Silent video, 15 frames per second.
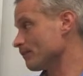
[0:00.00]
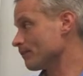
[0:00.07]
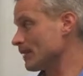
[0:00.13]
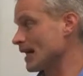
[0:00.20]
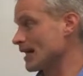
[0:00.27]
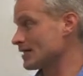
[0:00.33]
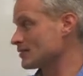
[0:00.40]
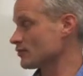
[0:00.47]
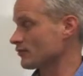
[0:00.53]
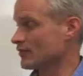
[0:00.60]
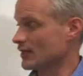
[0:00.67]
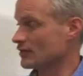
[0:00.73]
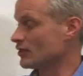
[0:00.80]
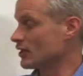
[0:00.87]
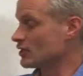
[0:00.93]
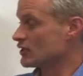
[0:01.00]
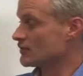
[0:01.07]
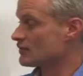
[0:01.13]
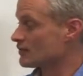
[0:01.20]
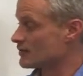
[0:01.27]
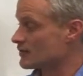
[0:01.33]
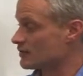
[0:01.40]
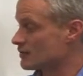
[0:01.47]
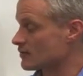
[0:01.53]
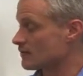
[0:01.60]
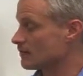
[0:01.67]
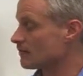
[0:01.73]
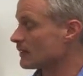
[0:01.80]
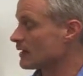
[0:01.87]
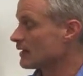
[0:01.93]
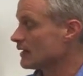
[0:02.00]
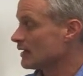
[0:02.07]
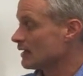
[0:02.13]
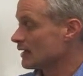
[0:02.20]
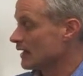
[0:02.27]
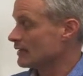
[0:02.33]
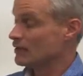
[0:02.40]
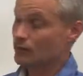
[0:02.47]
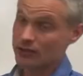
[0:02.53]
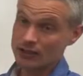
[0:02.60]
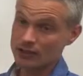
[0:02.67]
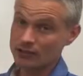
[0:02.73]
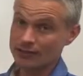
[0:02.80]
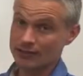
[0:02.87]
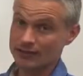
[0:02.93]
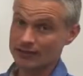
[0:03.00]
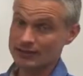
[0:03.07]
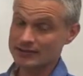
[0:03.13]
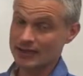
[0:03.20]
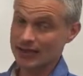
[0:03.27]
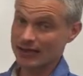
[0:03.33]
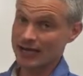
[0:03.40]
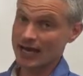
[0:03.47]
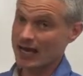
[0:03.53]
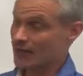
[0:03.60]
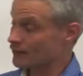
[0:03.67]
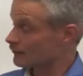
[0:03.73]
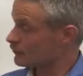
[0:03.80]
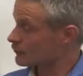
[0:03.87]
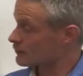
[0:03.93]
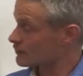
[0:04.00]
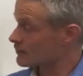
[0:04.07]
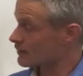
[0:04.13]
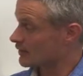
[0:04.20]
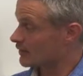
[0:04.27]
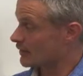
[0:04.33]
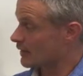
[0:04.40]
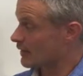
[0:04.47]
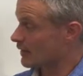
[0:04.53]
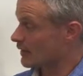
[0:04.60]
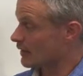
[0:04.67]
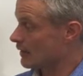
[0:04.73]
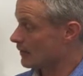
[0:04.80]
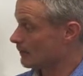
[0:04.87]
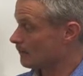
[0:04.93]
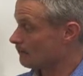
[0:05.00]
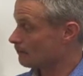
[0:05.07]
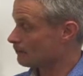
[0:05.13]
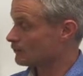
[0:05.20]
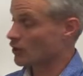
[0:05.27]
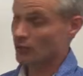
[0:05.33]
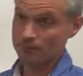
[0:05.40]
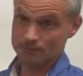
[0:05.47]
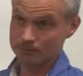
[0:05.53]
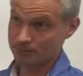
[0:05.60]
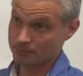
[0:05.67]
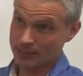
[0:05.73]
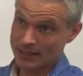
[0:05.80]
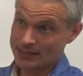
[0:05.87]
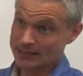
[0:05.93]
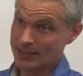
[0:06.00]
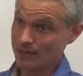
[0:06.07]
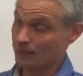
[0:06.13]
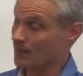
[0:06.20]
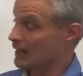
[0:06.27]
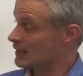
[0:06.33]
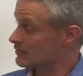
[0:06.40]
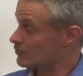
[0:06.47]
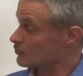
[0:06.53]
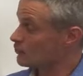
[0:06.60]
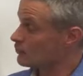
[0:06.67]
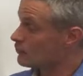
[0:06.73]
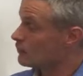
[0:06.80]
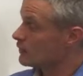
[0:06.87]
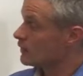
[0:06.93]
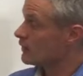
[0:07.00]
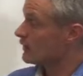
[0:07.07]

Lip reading: parts of their digestive system. And then when you look at things like carnivores that don't break down plants at all,